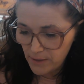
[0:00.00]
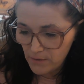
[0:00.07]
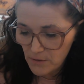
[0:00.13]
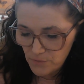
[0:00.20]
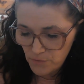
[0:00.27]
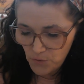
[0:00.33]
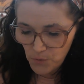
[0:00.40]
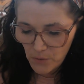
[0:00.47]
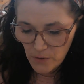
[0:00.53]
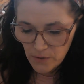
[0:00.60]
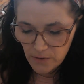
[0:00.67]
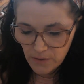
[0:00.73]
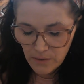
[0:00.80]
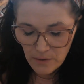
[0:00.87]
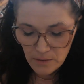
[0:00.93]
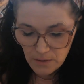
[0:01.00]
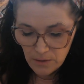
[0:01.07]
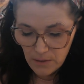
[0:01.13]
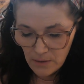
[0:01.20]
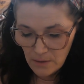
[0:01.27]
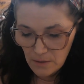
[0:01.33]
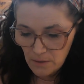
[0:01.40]
else for
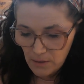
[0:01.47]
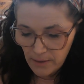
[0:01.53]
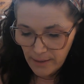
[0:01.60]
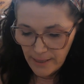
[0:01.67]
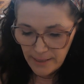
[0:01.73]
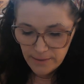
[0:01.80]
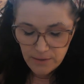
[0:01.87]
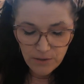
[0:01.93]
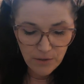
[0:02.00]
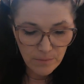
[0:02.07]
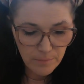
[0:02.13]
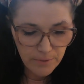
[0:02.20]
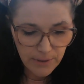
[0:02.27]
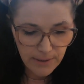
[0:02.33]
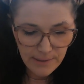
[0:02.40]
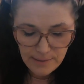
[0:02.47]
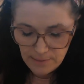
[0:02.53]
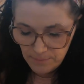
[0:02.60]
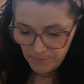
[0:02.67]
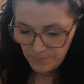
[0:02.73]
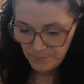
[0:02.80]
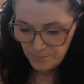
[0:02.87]
Cancer, please?
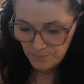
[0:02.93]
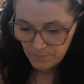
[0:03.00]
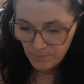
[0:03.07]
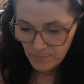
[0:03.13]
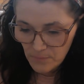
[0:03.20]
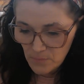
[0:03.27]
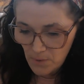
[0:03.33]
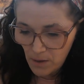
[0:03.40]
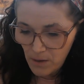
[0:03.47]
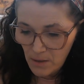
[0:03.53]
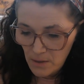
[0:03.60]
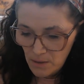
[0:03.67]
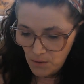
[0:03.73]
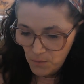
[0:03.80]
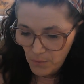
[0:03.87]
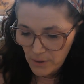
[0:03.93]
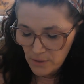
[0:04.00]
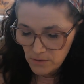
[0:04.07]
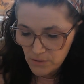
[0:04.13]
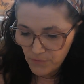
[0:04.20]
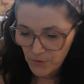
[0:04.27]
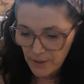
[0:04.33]
What
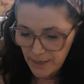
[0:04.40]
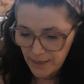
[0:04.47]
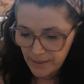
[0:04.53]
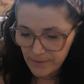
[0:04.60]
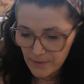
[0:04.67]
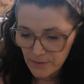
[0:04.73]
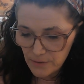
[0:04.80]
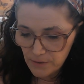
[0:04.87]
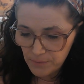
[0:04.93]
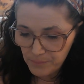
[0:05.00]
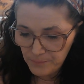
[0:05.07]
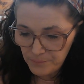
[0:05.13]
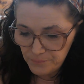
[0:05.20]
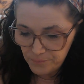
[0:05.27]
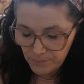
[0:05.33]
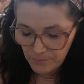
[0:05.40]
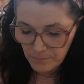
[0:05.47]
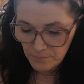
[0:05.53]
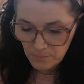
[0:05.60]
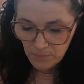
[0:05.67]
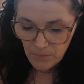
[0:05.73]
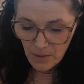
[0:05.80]
else for Cancer?
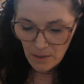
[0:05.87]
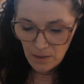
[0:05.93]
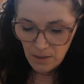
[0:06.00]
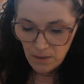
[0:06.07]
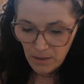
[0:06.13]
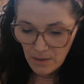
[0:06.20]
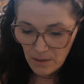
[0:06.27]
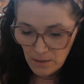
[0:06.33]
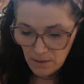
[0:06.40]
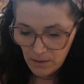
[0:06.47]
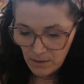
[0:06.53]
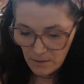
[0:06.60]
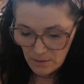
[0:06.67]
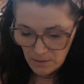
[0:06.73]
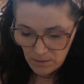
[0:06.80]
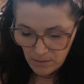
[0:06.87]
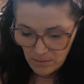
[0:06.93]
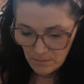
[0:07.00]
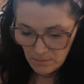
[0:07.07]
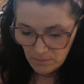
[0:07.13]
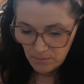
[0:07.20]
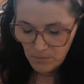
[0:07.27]

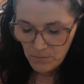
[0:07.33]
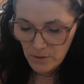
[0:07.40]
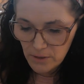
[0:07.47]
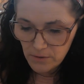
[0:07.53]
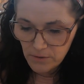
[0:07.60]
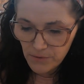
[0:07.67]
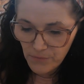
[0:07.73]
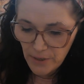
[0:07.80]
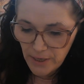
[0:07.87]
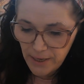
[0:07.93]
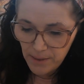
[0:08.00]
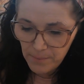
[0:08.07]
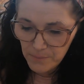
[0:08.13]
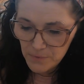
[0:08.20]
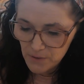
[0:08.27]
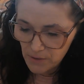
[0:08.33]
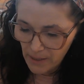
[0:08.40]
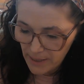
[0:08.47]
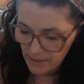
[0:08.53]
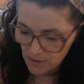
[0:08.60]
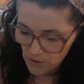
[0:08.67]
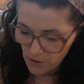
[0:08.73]
What else for can
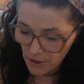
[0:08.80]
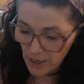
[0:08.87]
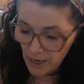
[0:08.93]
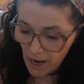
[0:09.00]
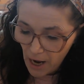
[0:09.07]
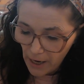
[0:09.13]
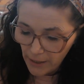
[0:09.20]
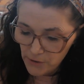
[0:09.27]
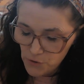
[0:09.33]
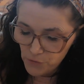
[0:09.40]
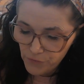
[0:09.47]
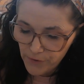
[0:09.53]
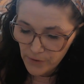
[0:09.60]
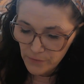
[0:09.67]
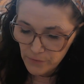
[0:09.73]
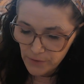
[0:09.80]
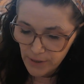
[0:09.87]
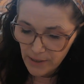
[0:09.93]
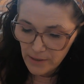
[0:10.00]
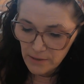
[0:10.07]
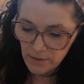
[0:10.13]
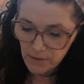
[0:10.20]
Cancer? I do feel
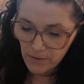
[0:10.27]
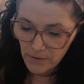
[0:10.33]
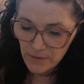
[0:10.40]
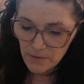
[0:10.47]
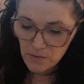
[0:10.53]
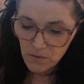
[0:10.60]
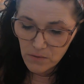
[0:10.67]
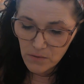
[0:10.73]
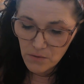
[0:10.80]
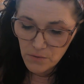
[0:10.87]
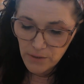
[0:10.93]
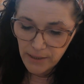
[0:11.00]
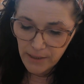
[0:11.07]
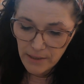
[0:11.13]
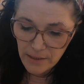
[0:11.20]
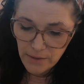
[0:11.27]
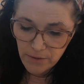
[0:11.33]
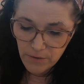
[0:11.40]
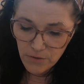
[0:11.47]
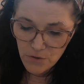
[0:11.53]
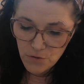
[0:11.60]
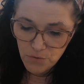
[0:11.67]
that there is also a need
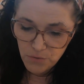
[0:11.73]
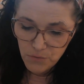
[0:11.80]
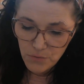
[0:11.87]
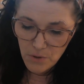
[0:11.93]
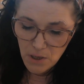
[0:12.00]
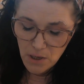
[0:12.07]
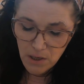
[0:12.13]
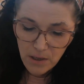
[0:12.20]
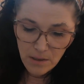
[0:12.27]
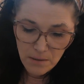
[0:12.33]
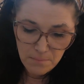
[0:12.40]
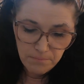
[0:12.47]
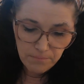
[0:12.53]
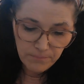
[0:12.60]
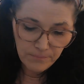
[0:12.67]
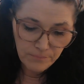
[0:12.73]
here to um,